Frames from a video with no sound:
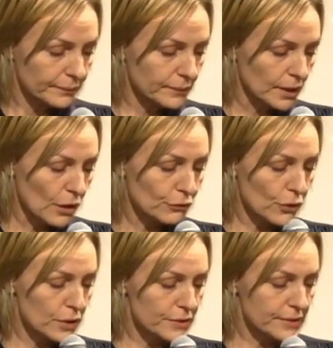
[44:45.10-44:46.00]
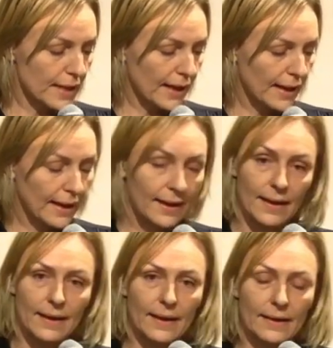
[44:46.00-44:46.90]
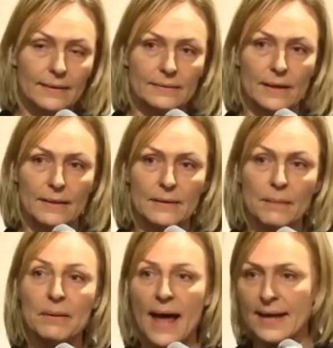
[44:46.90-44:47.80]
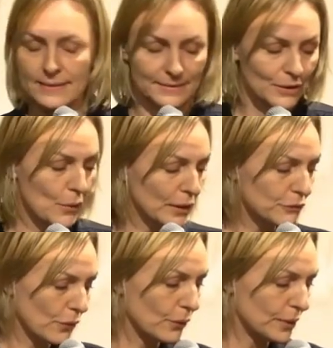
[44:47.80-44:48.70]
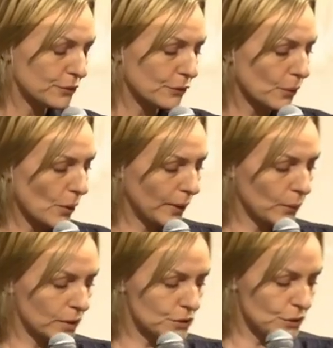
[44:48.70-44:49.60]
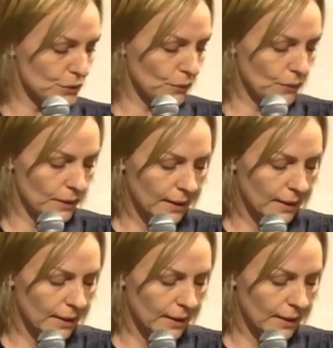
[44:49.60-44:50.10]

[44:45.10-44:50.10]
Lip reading: of course, a plan going forward for what we want to do.